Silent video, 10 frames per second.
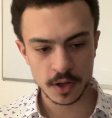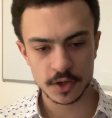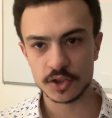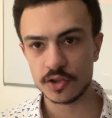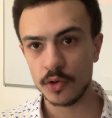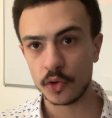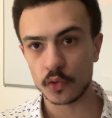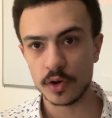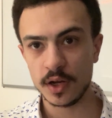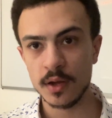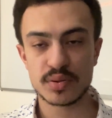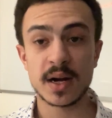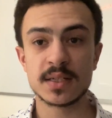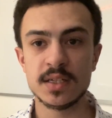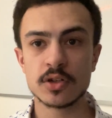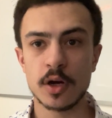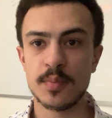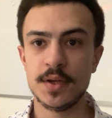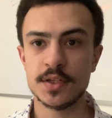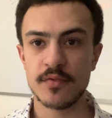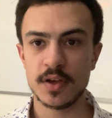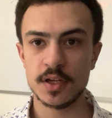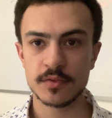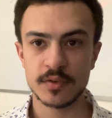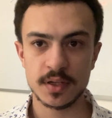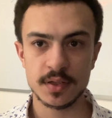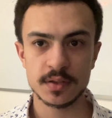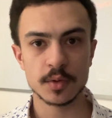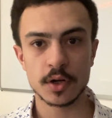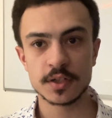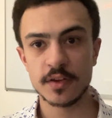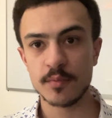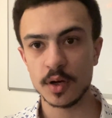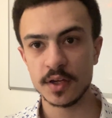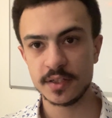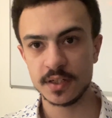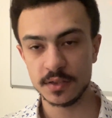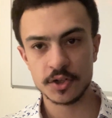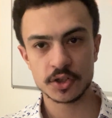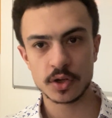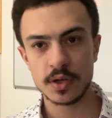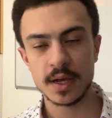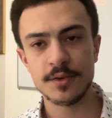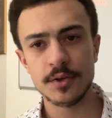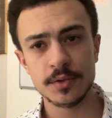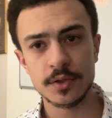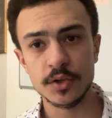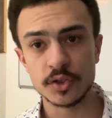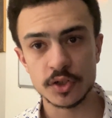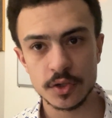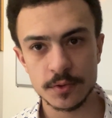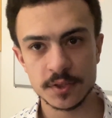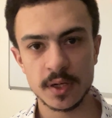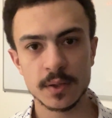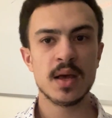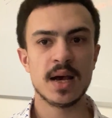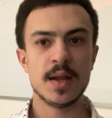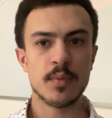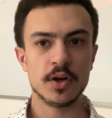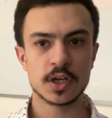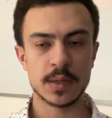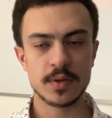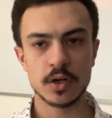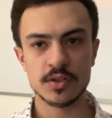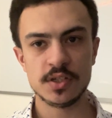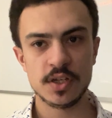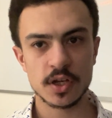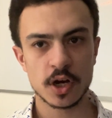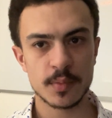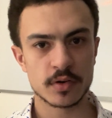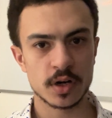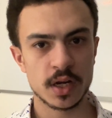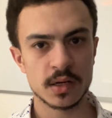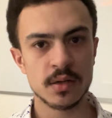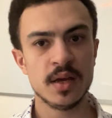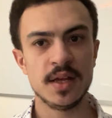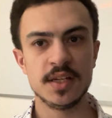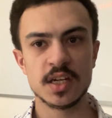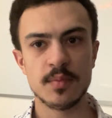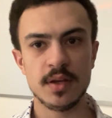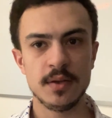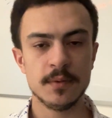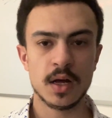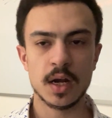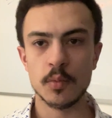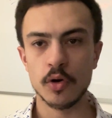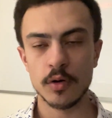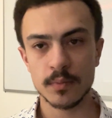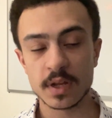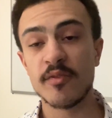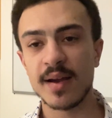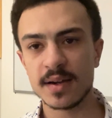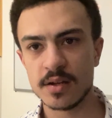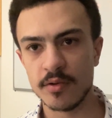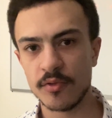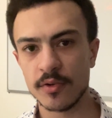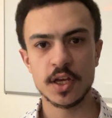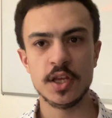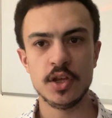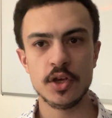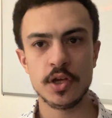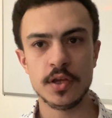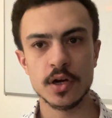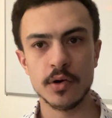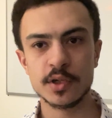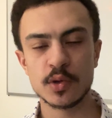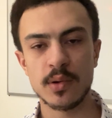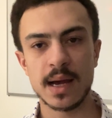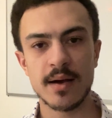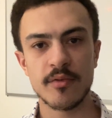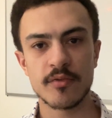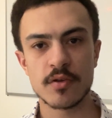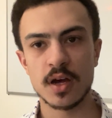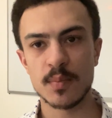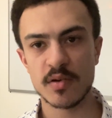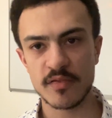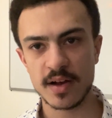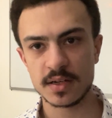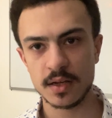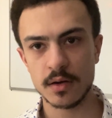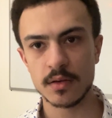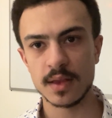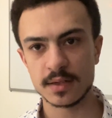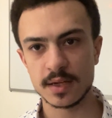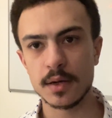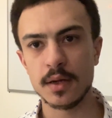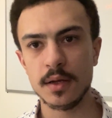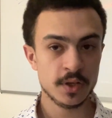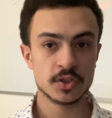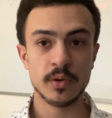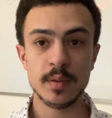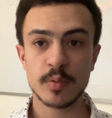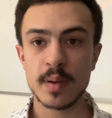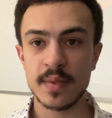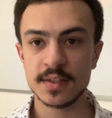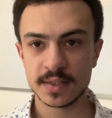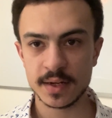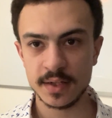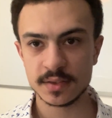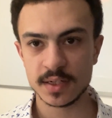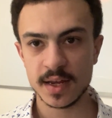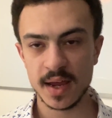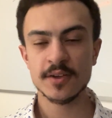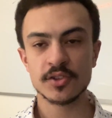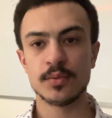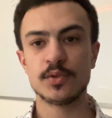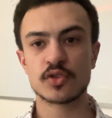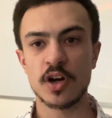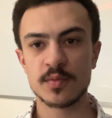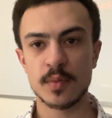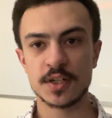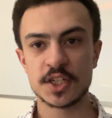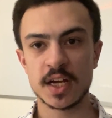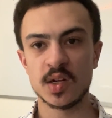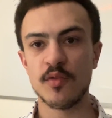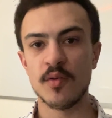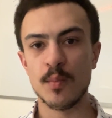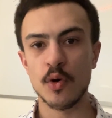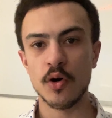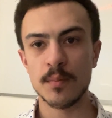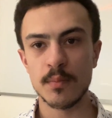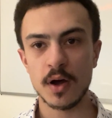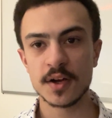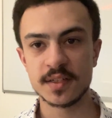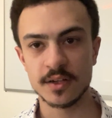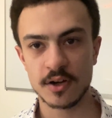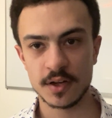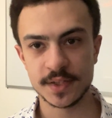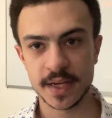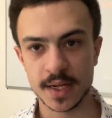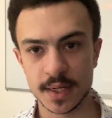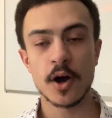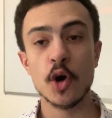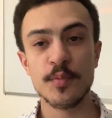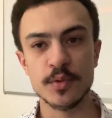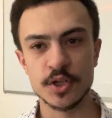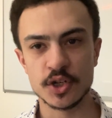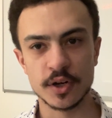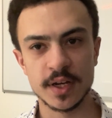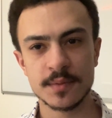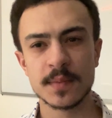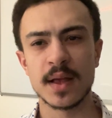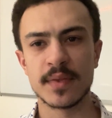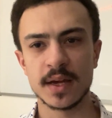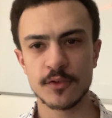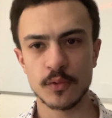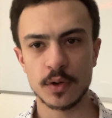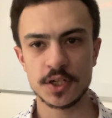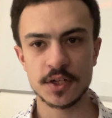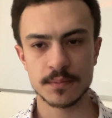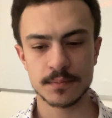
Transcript: just do 3 practice copies of each of these cognitive biases, just so you can get used to using it. And by the time it goes into your copywriting, it's going to be a lot more effective, and you're going to have perfected that technique. So implement these techniques today. Subscribe to my channel for more marketing content. I hope you enjoyed, and thanks for watching.